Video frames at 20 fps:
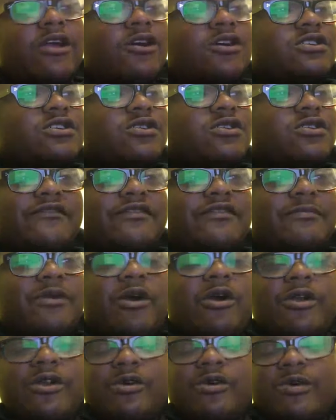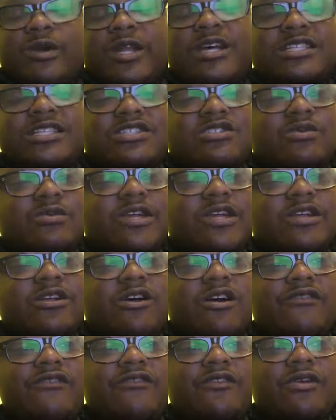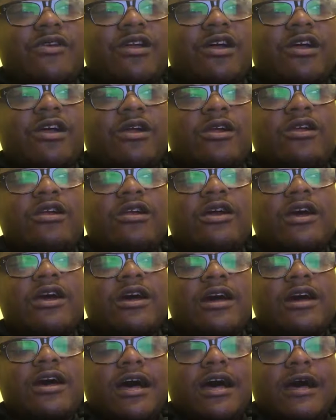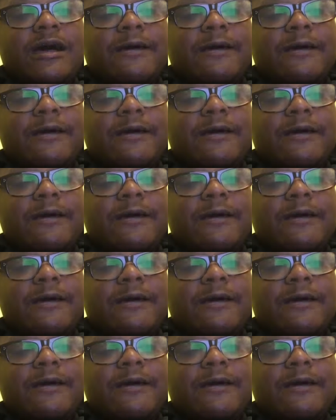And also having partner with us so we can offer our